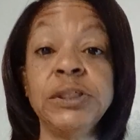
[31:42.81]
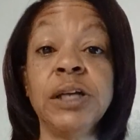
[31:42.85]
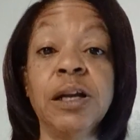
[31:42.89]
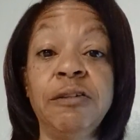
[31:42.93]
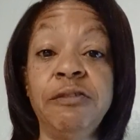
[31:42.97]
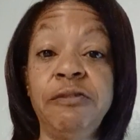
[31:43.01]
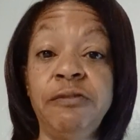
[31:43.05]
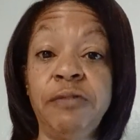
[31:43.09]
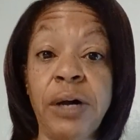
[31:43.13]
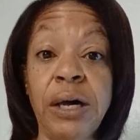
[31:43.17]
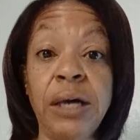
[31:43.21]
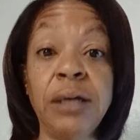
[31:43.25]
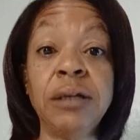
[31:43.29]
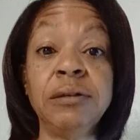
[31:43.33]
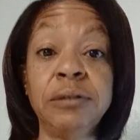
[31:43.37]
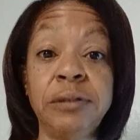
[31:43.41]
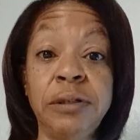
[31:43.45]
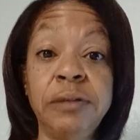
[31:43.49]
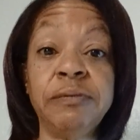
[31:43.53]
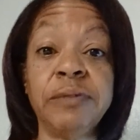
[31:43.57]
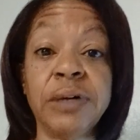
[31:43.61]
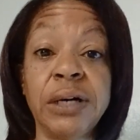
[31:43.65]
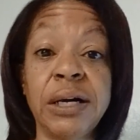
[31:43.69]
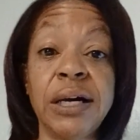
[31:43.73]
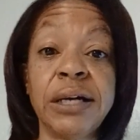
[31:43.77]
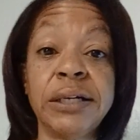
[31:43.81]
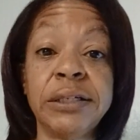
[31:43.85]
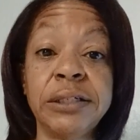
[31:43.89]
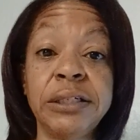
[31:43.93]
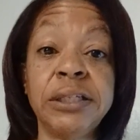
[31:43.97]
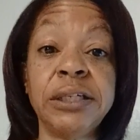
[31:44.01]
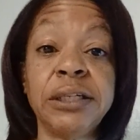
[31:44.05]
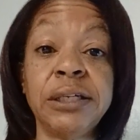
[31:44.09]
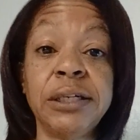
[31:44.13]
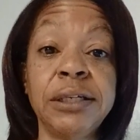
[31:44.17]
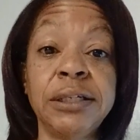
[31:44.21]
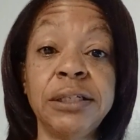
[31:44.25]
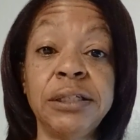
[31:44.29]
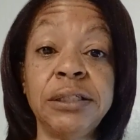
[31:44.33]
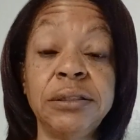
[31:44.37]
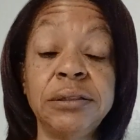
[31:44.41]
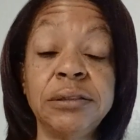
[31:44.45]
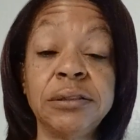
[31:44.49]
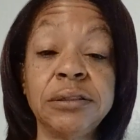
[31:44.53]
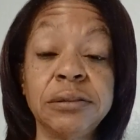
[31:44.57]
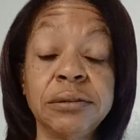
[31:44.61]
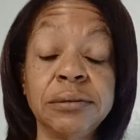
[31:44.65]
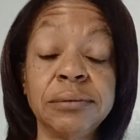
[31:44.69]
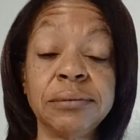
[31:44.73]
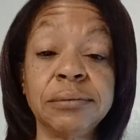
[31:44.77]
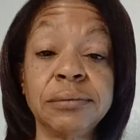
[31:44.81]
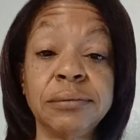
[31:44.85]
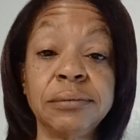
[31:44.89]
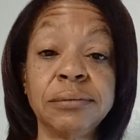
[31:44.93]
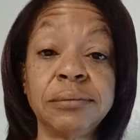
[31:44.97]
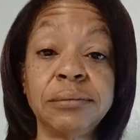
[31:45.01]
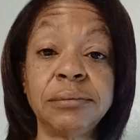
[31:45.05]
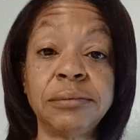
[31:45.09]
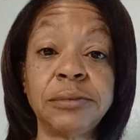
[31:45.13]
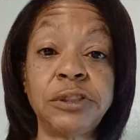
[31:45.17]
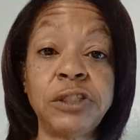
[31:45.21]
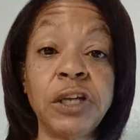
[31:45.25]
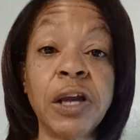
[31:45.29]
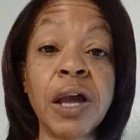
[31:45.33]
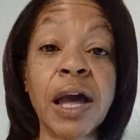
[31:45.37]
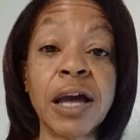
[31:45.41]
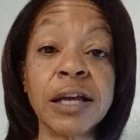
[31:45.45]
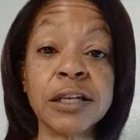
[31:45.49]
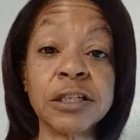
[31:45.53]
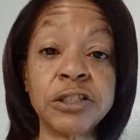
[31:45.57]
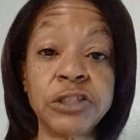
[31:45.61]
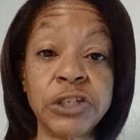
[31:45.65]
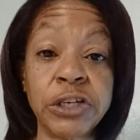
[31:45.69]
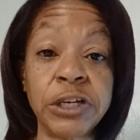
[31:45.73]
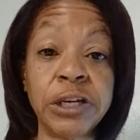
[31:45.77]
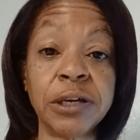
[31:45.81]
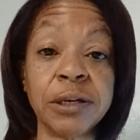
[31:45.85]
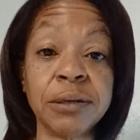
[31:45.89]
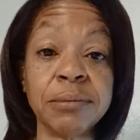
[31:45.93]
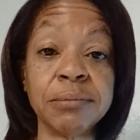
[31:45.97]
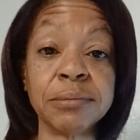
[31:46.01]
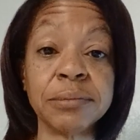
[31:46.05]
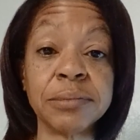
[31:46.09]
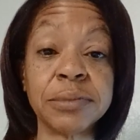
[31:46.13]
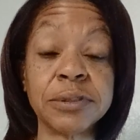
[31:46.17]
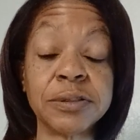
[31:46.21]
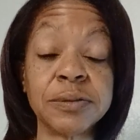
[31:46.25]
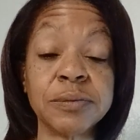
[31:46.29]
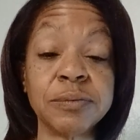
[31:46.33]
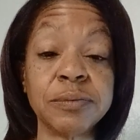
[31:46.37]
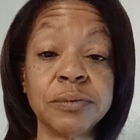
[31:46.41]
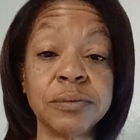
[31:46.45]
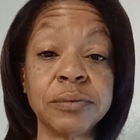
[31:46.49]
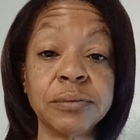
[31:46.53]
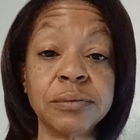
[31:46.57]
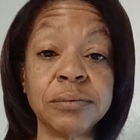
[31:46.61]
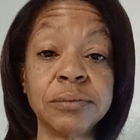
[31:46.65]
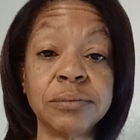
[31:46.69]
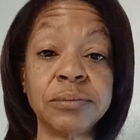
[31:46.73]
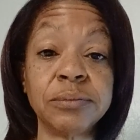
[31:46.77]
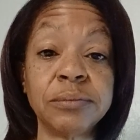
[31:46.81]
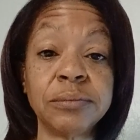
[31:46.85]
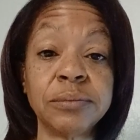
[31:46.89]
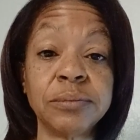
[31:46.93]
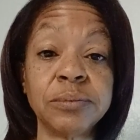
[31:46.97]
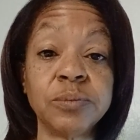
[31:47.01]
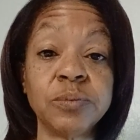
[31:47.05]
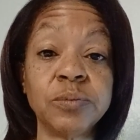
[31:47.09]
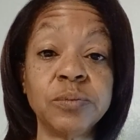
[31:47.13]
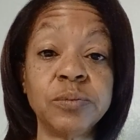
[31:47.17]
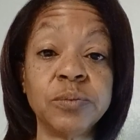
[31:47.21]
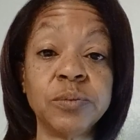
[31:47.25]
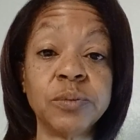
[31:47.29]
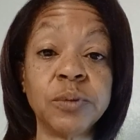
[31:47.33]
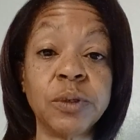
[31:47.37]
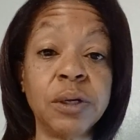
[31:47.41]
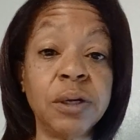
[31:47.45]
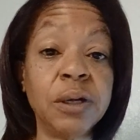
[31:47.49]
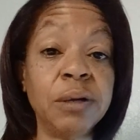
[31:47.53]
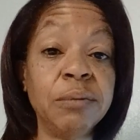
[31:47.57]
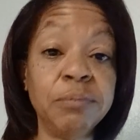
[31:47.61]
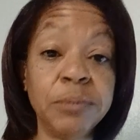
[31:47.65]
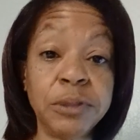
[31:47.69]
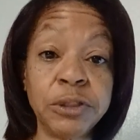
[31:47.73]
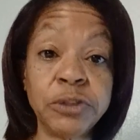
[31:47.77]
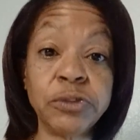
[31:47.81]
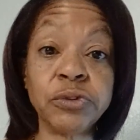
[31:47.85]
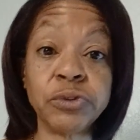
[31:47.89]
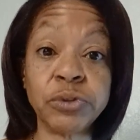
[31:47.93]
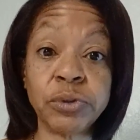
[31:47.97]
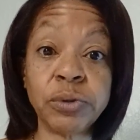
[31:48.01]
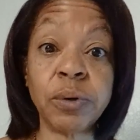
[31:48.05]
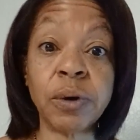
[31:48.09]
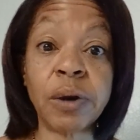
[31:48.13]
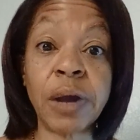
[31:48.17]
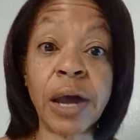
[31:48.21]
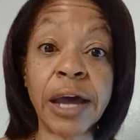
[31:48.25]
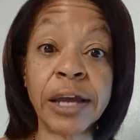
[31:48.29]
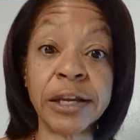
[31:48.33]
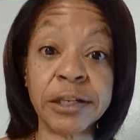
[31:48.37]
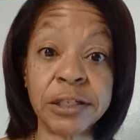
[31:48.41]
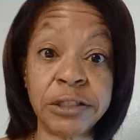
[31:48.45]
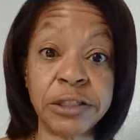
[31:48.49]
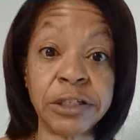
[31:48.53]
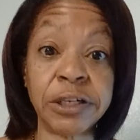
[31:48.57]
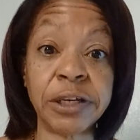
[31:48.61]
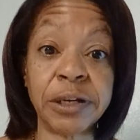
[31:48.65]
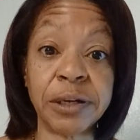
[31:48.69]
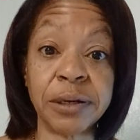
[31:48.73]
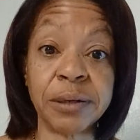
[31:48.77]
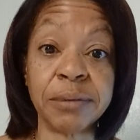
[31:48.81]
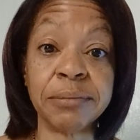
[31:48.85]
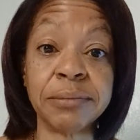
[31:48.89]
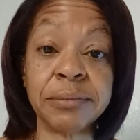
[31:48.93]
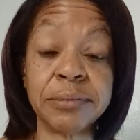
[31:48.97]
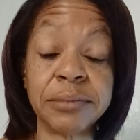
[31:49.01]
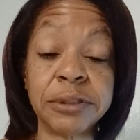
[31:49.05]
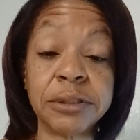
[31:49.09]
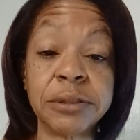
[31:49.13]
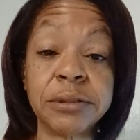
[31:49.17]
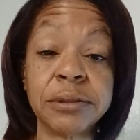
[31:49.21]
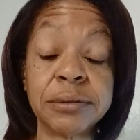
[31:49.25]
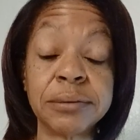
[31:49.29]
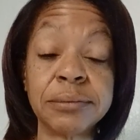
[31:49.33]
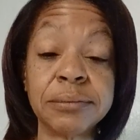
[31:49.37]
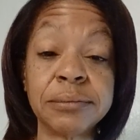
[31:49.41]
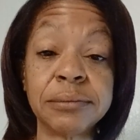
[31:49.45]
Follow Divine Deities. She got gems. Miss Drew got gems.